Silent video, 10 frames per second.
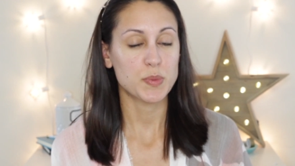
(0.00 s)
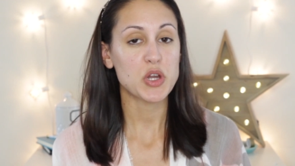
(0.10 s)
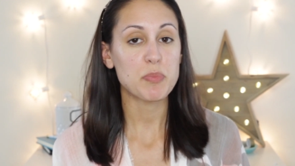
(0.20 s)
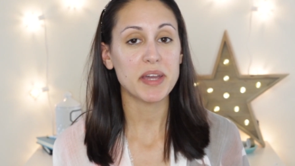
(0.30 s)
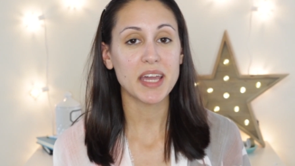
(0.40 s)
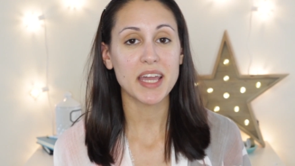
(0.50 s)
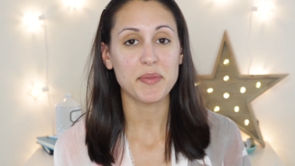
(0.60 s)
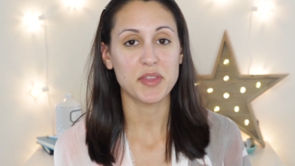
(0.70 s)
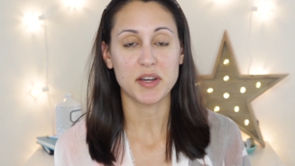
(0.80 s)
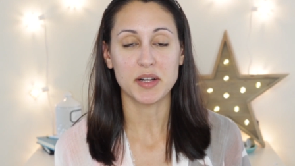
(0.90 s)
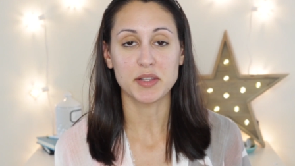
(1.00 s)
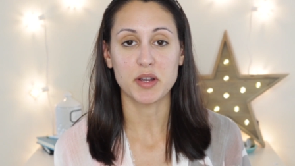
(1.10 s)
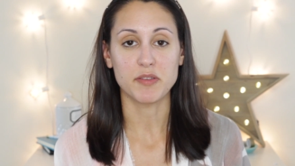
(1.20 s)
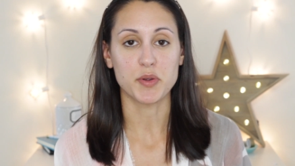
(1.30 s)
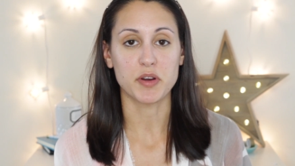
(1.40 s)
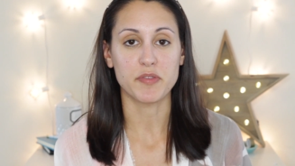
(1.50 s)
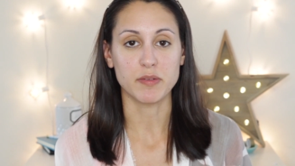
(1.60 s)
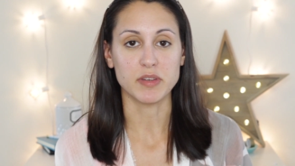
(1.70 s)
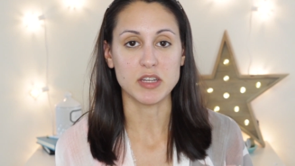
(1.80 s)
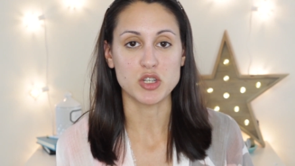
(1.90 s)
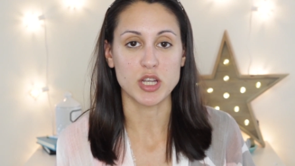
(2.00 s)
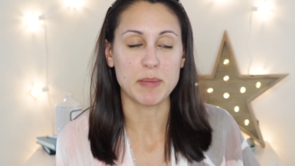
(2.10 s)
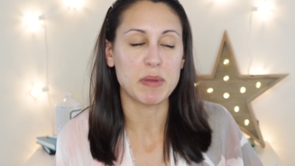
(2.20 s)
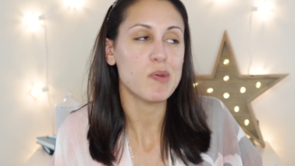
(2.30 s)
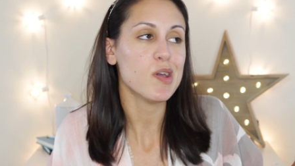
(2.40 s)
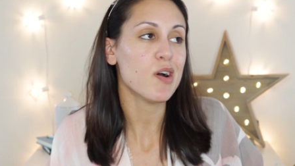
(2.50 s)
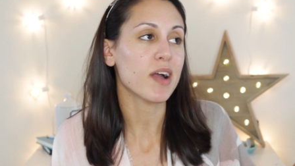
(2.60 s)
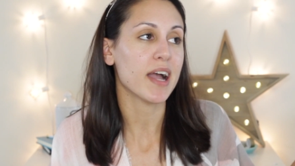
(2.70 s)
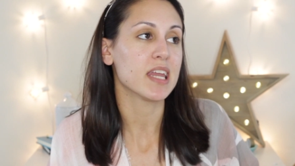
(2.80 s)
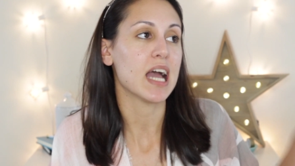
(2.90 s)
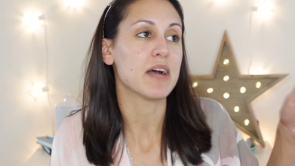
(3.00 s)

So when you're picking out the color of your foundation, I mean, we all kind of